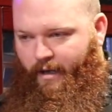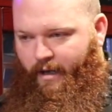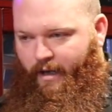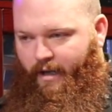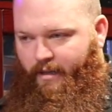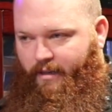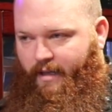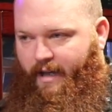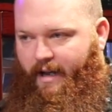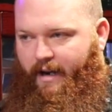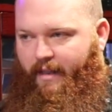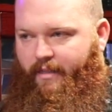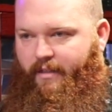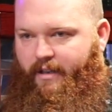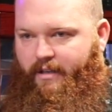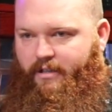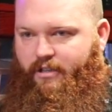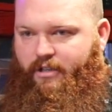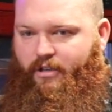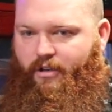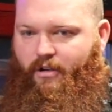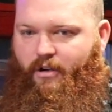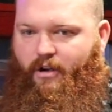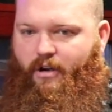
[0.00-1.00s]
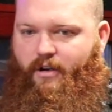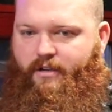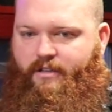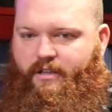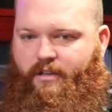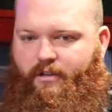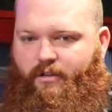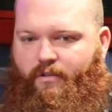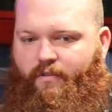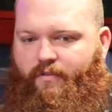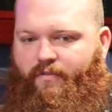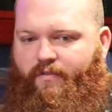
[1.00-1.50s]
A lot of these cigars
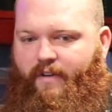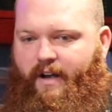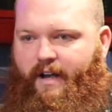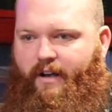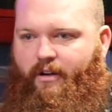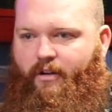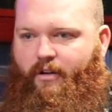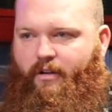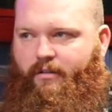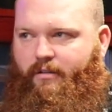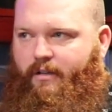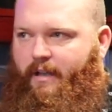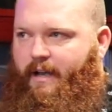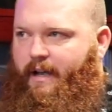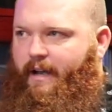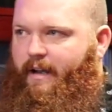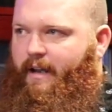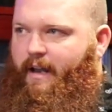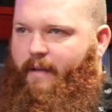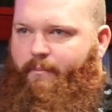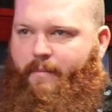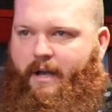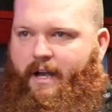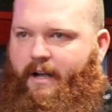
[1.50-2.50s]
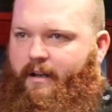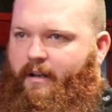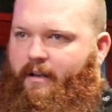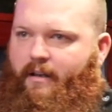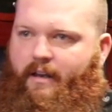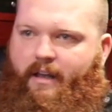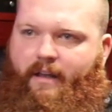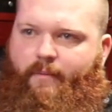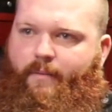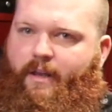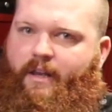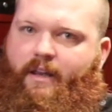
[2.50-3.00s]
that you find online, and I'm not going
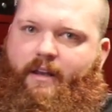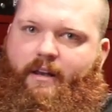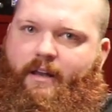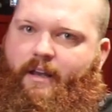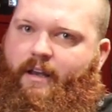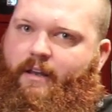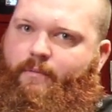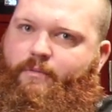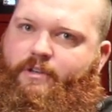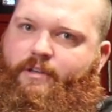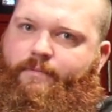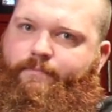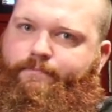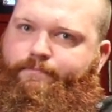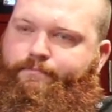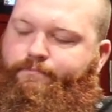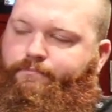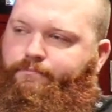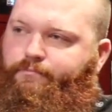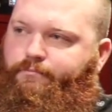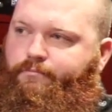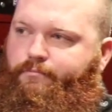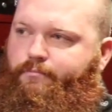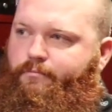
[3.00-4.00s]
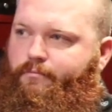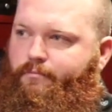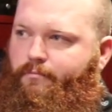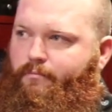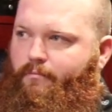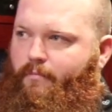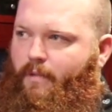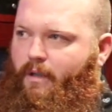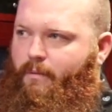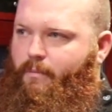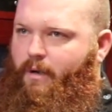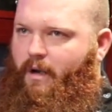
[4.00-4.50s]
to name any names,
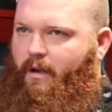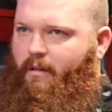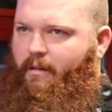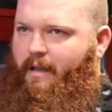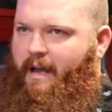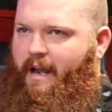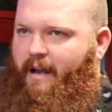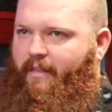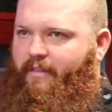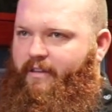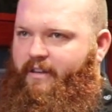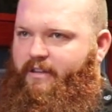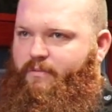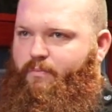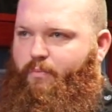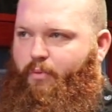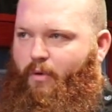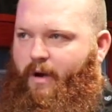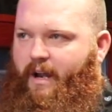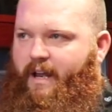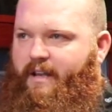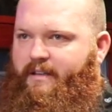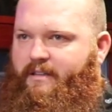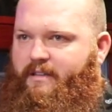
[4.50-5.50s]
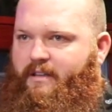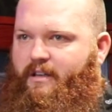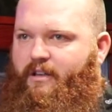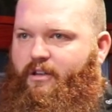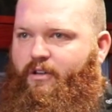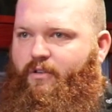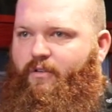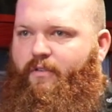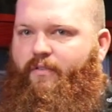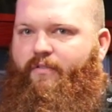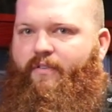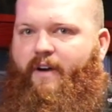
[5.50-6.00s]
but a lot of these brands that
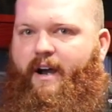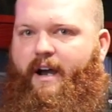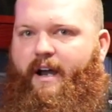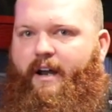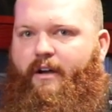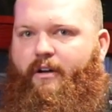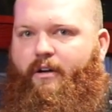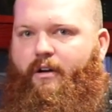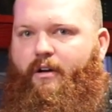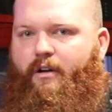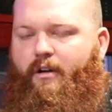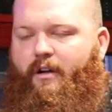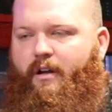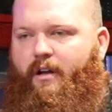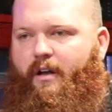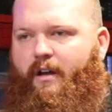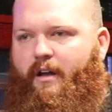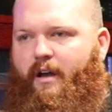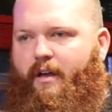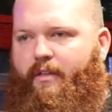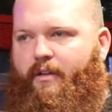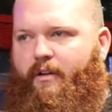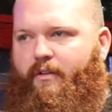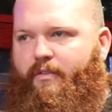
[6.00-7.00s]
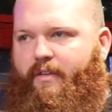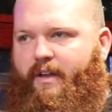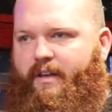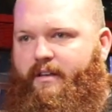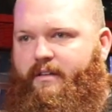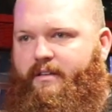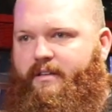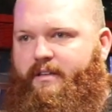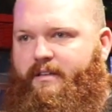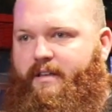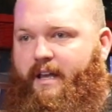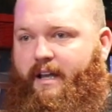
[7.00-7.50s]
you find are none other than
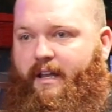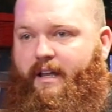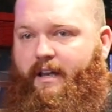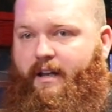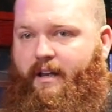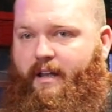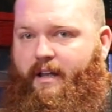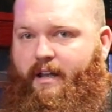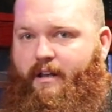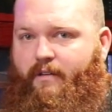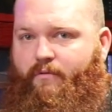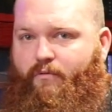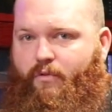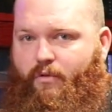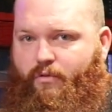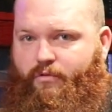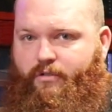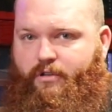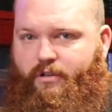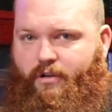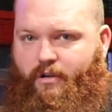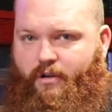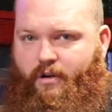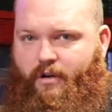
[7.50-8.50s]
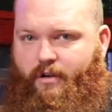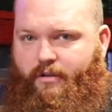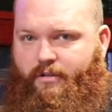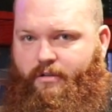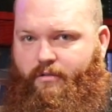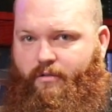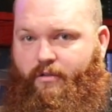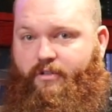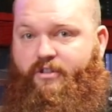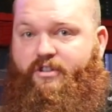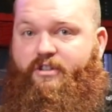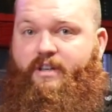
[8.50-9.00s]
second-hand rolled cigars
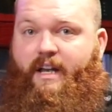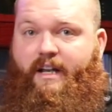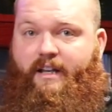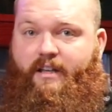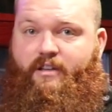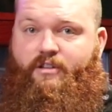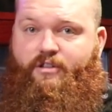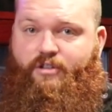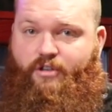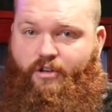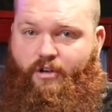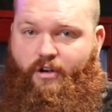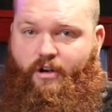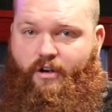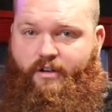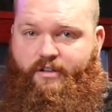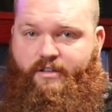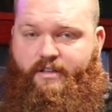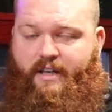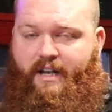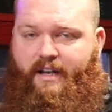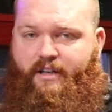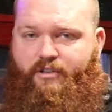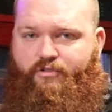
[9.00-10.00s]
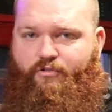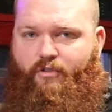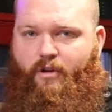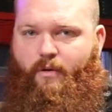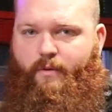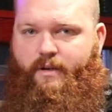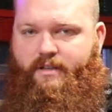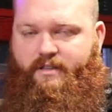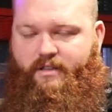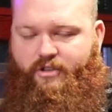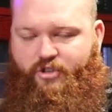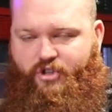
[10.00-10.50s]
or second cigars. Seconds are
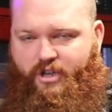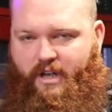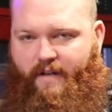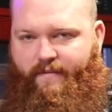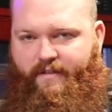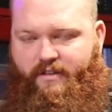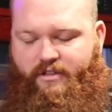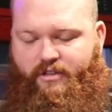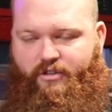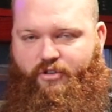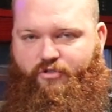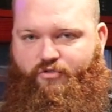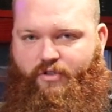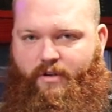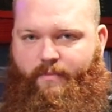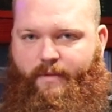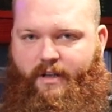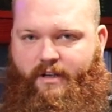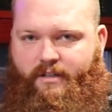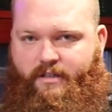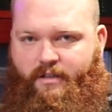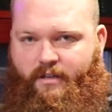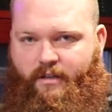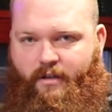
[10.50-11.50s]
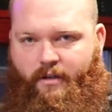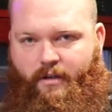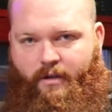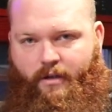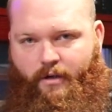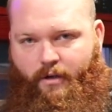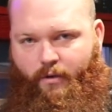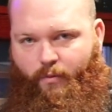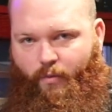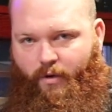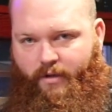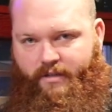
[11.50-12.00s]
always the shavings and the trimmings.
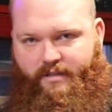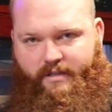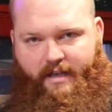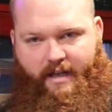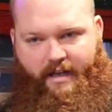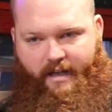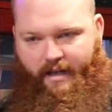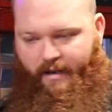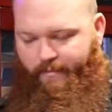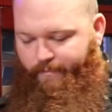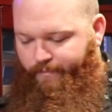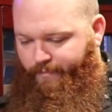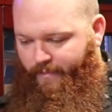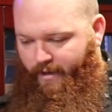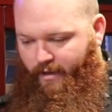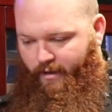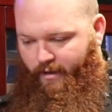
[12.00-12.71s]
Once a